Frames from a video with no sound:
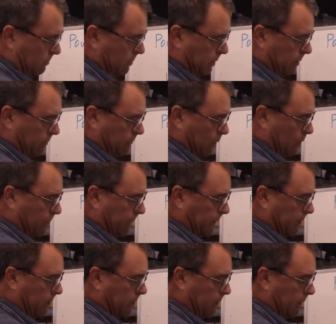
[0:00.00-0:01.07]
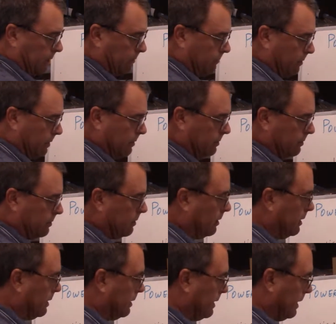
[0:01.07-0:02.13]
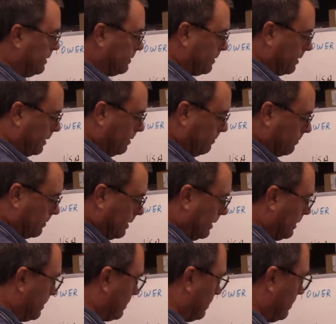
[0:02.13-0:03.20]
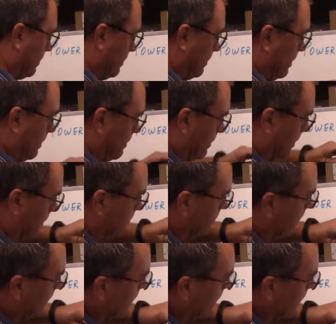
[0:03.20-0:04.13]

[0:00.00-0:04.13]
voltmeter on DC, right? Because this is DC,